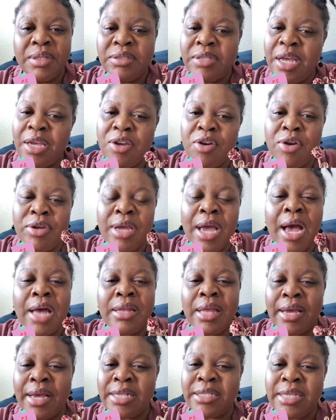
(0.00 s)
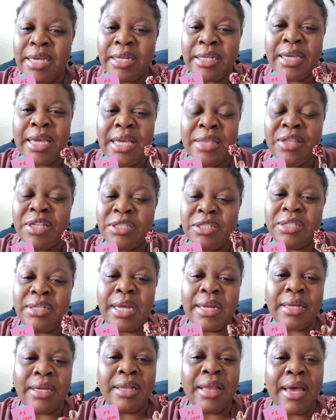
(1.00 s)
Take her, y'all. Like I said again, this
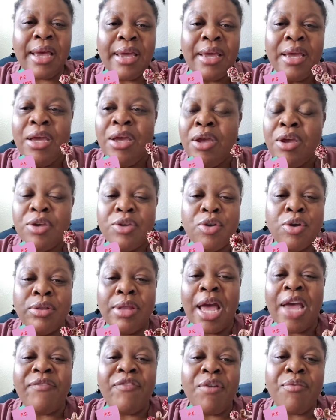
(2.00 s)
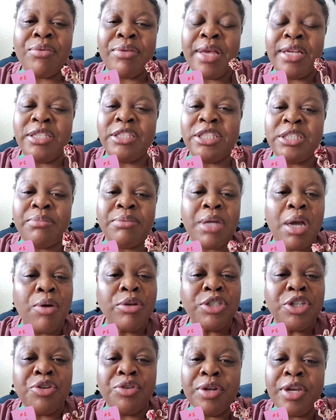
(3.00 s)
Tonetta Clay, your life and relationship
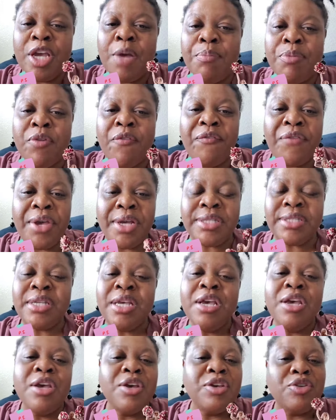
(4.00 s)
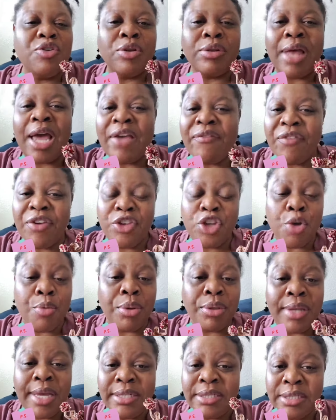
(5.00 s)
coach here to help you fix your life and your
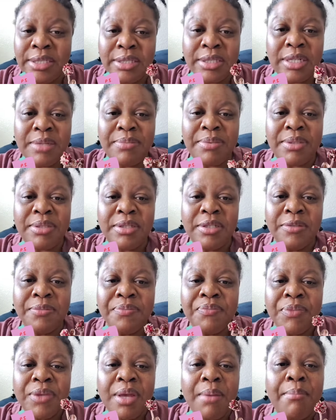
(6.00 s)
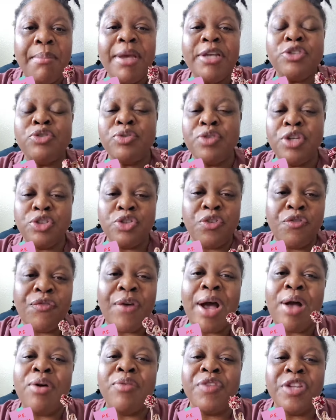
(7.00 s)
relationships. Make sure that you
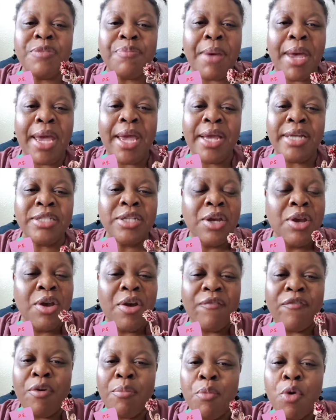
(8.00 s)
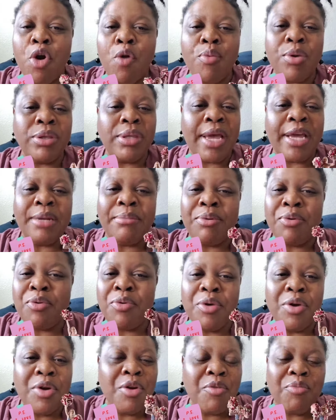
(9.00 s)
follow this page for more
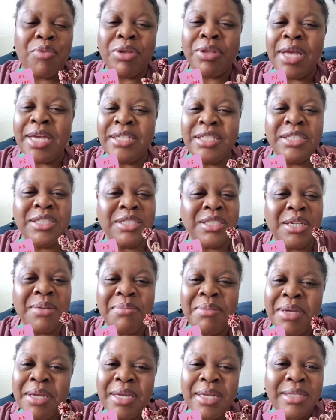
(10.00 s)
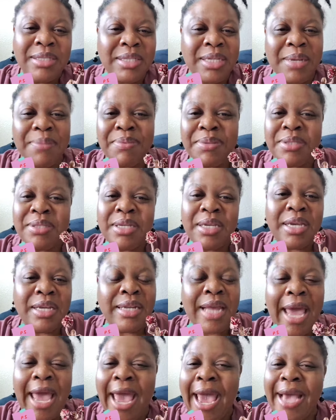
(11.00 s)
relatable relationship tips
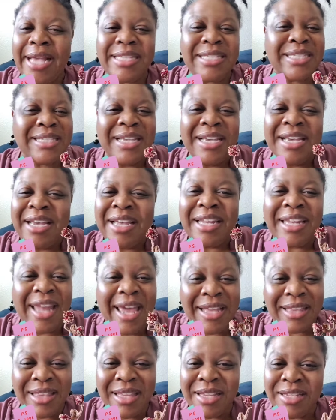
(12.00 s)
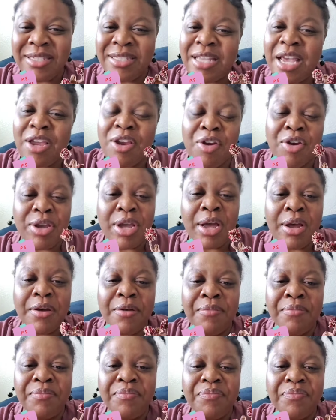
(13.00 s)
and hacks like this. Take care,
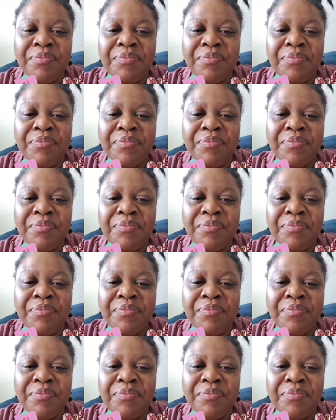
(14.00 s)
y'all.